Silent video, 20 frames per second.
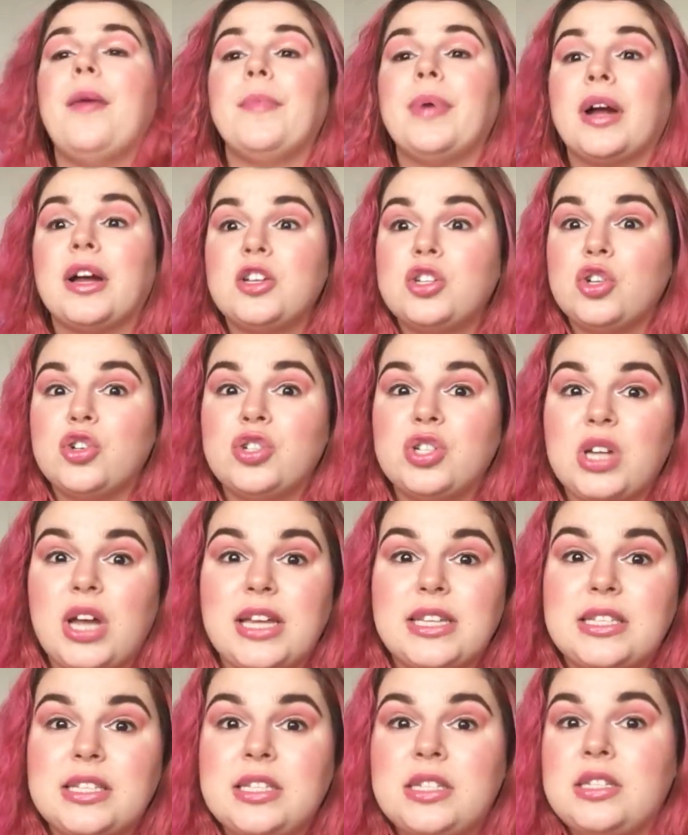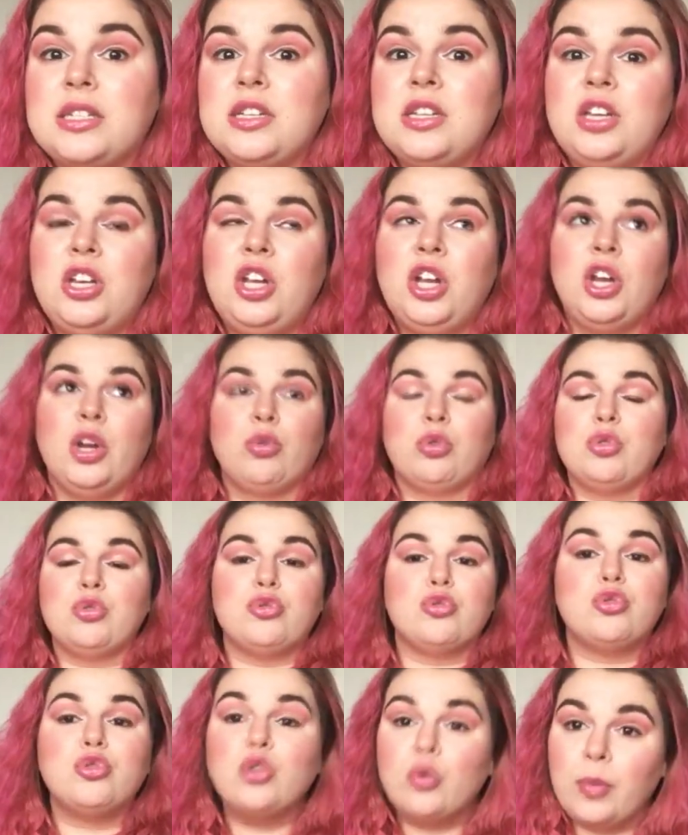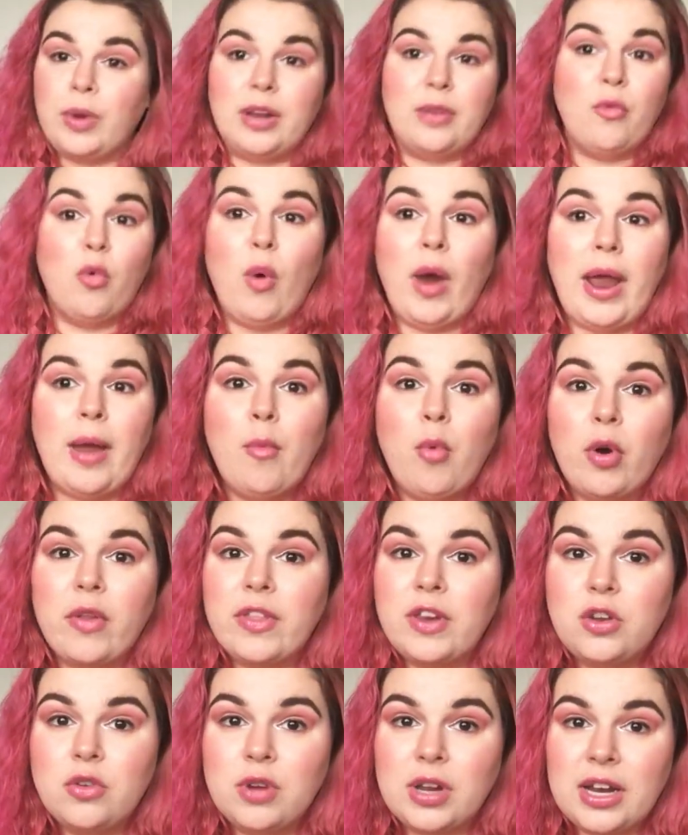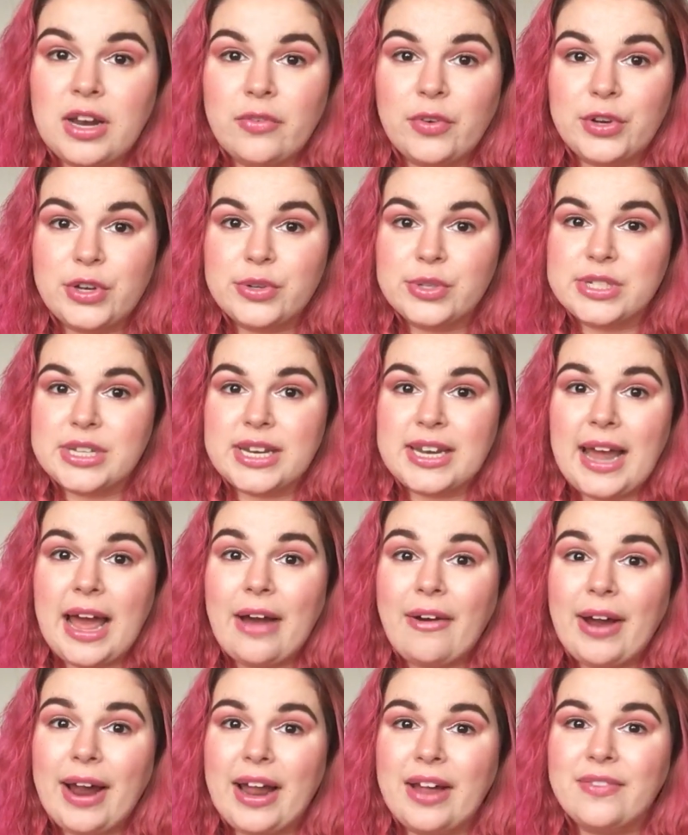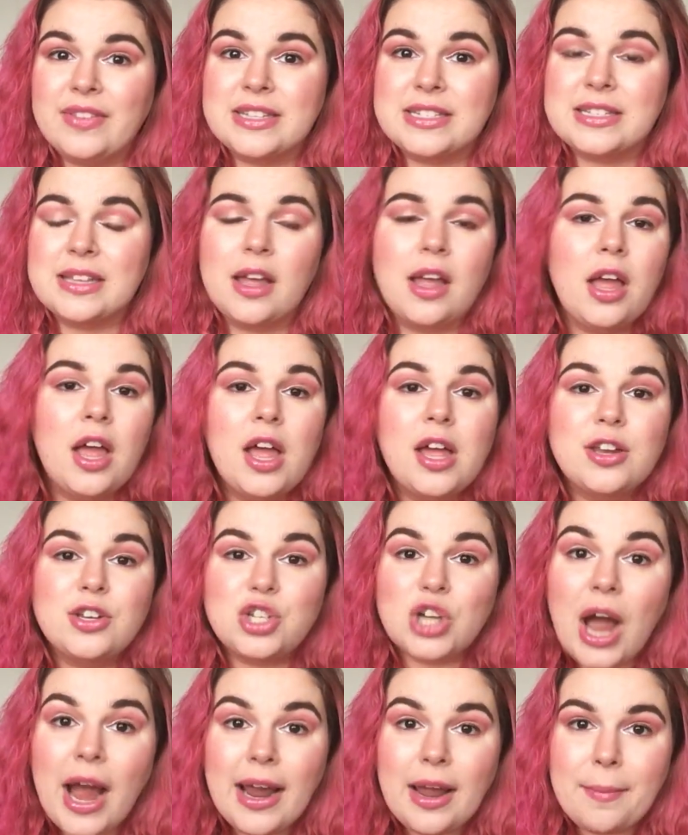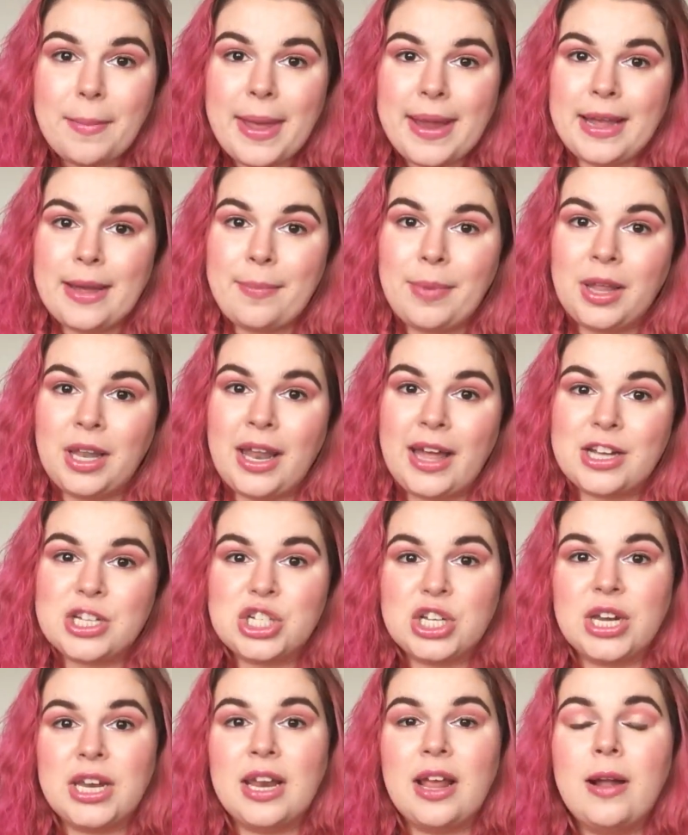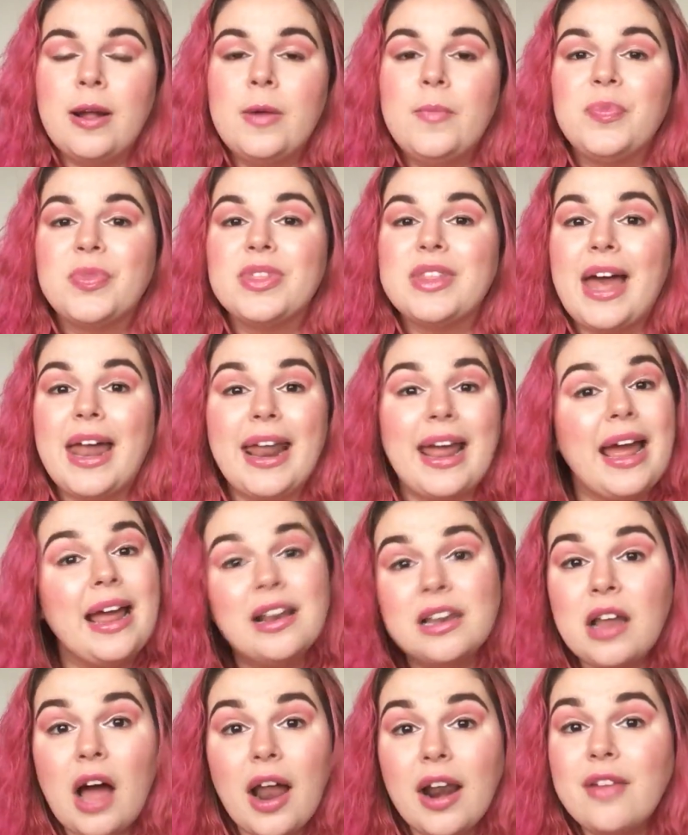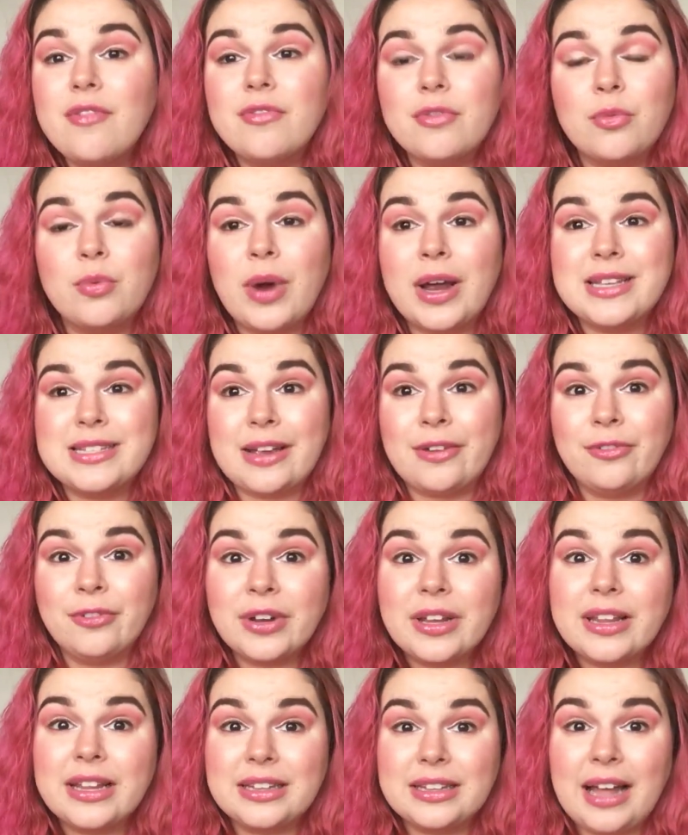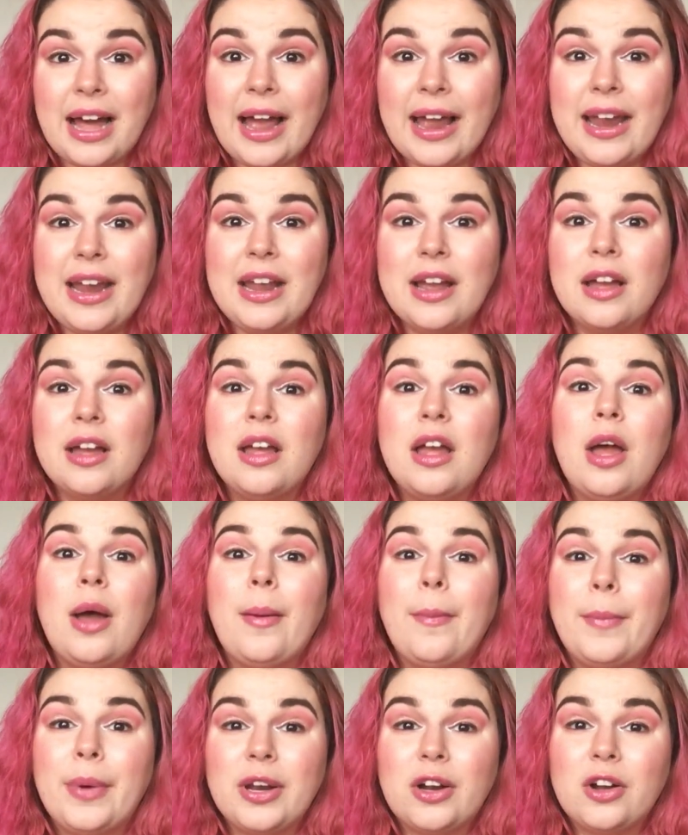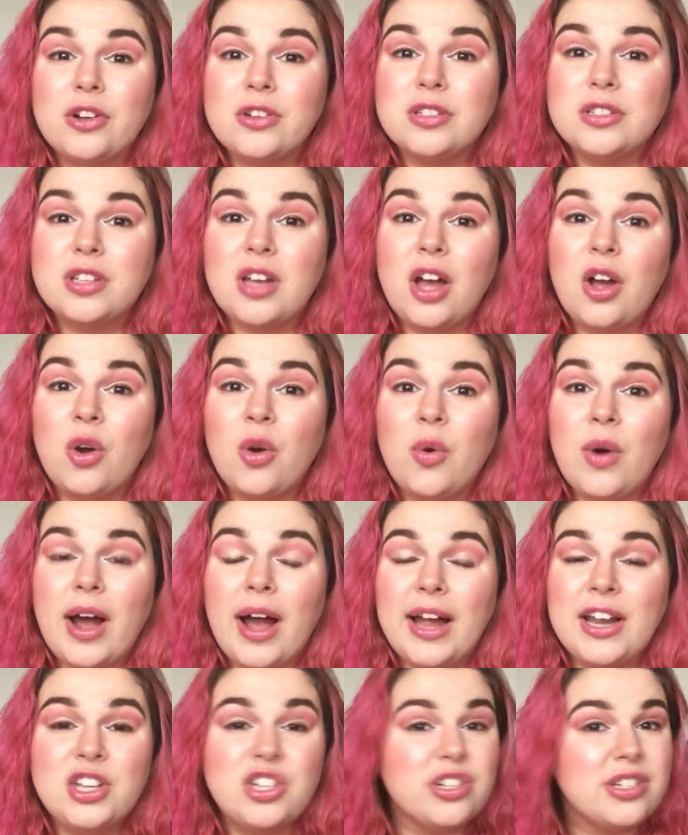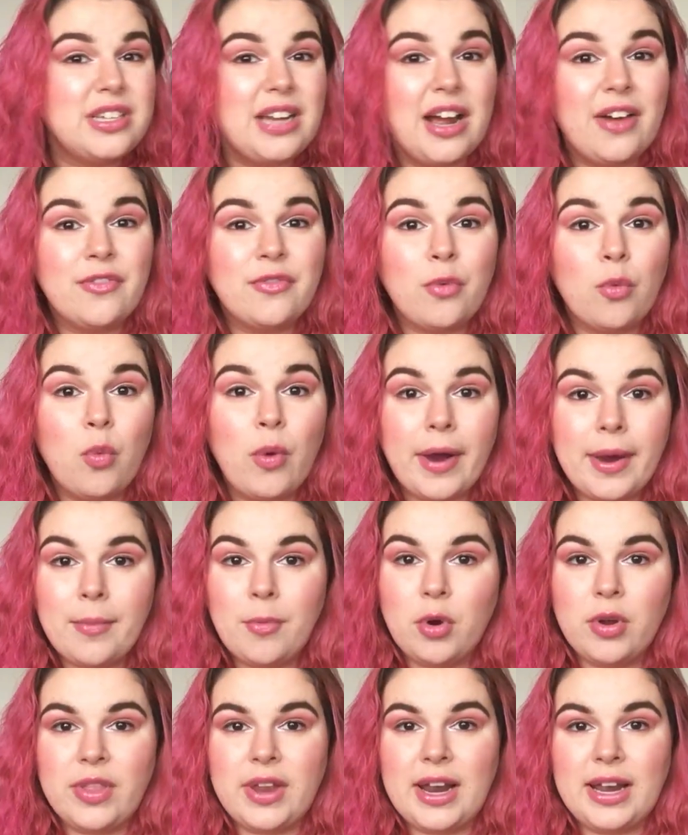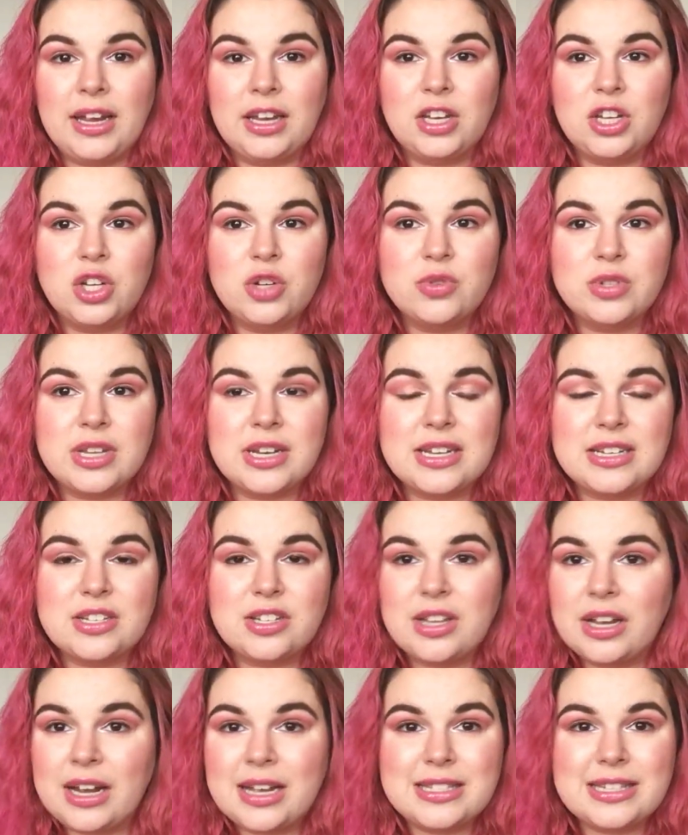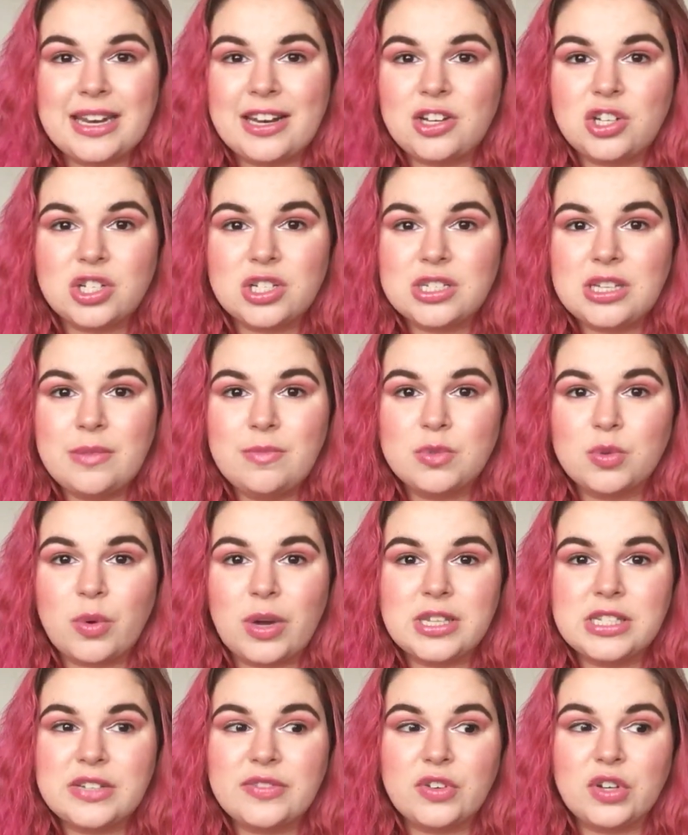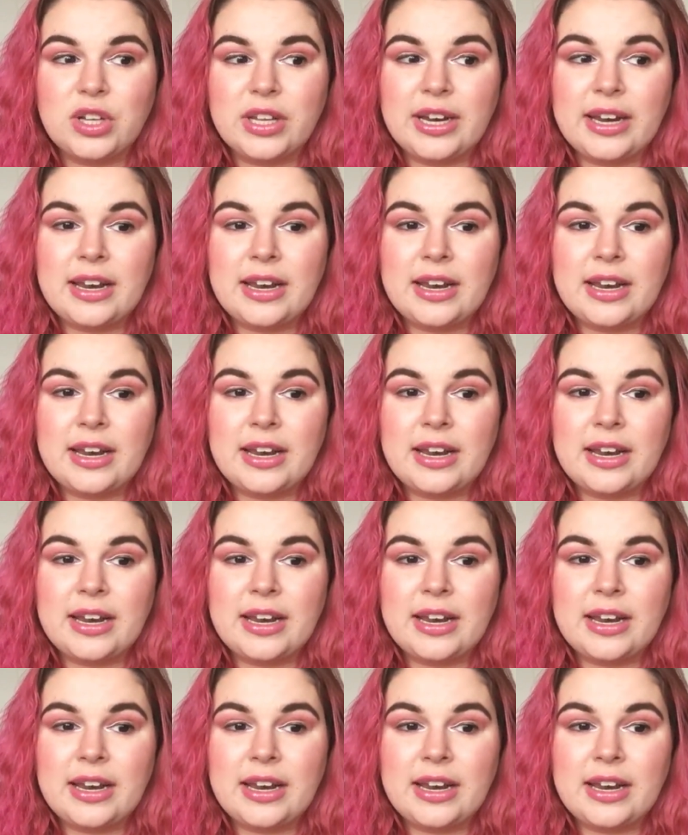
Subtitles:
Because you're just, you know, consuming way more than you can ever use. And now I have this giant makeup collection that in a lot of ways I really like. But also, I just have way more than I can use. And it, like I said, it just seems wasteful.